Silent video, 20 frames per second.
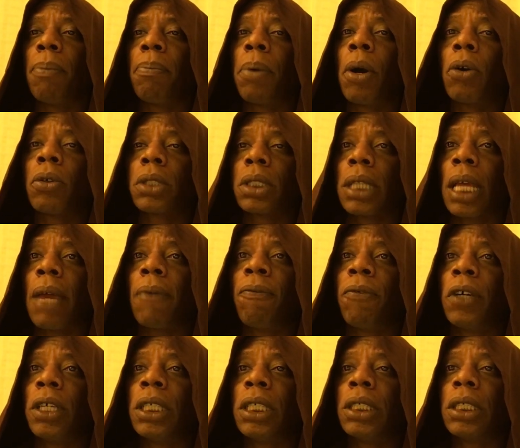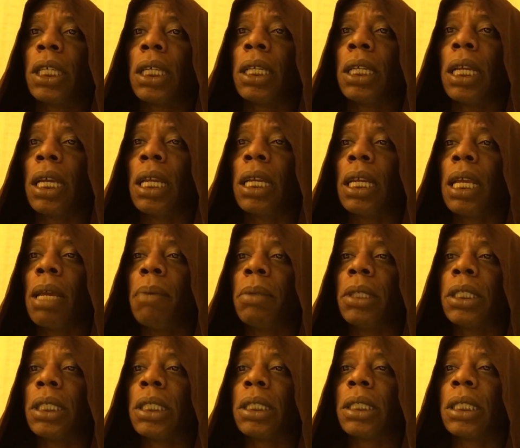post that footage and
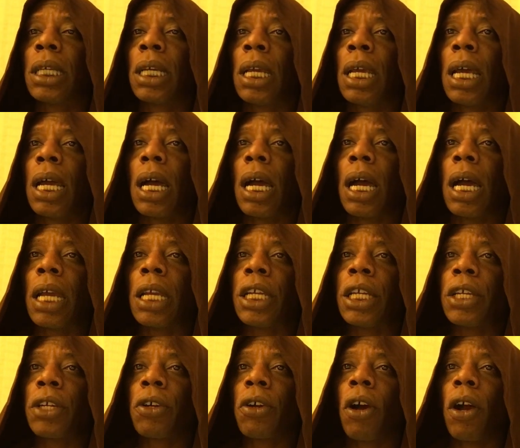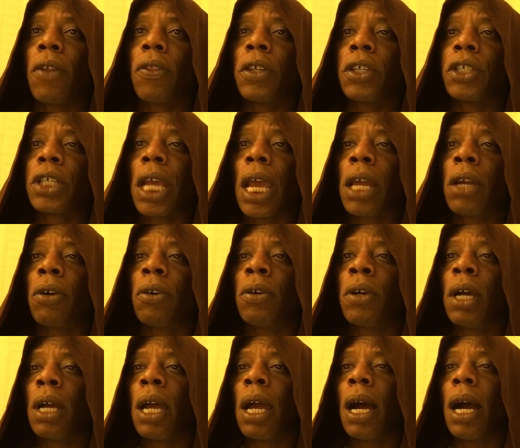images here on the
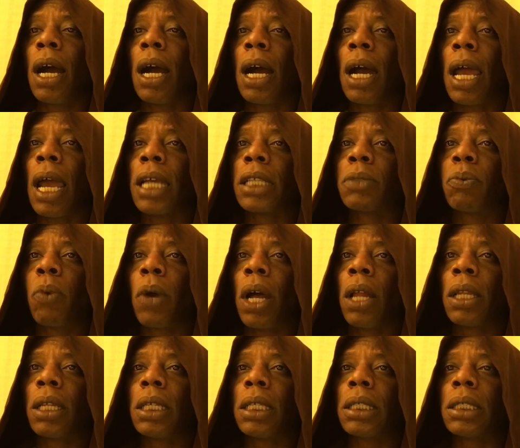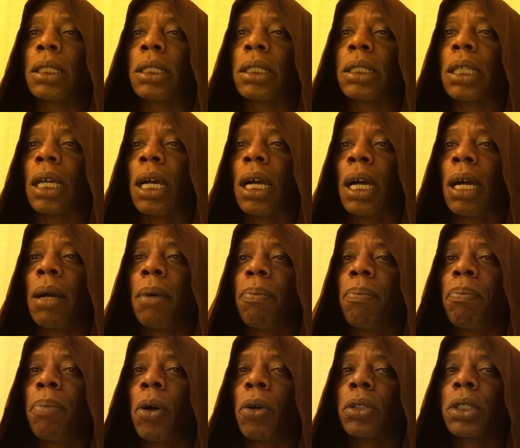channel, as well as
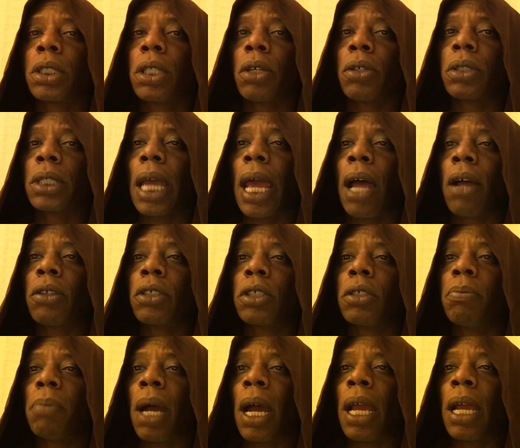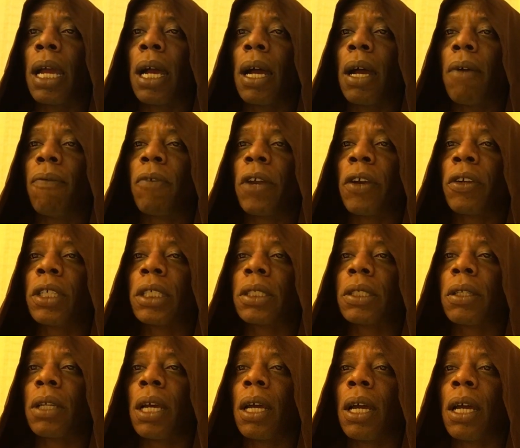post those out to my
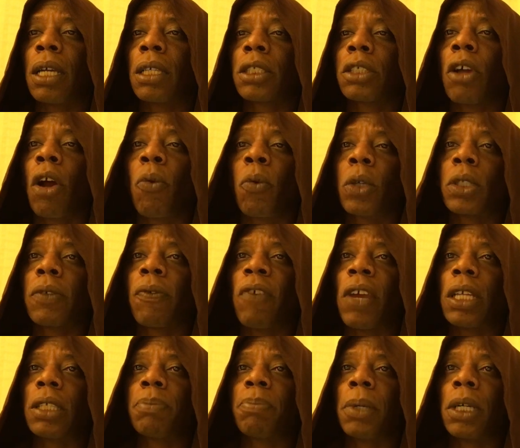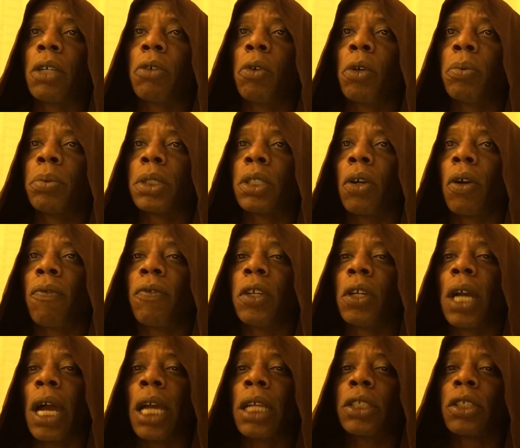various Star Wars Facebook groups. So if
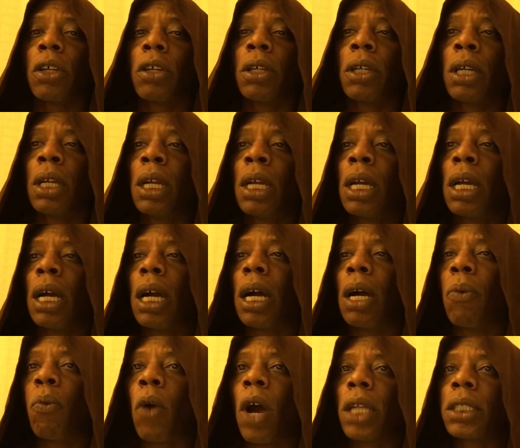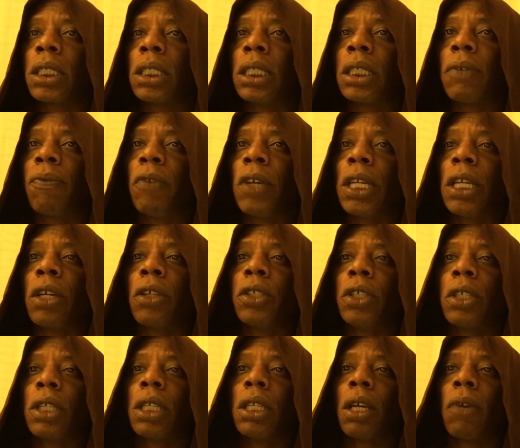you guys are watching this video,
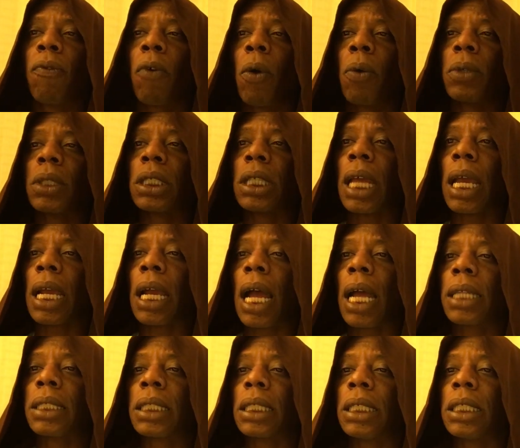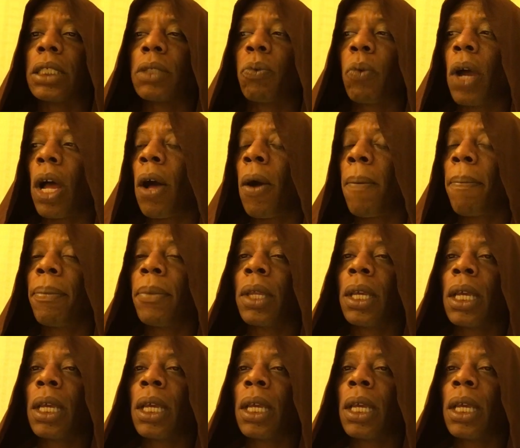you can look forward to that content as well.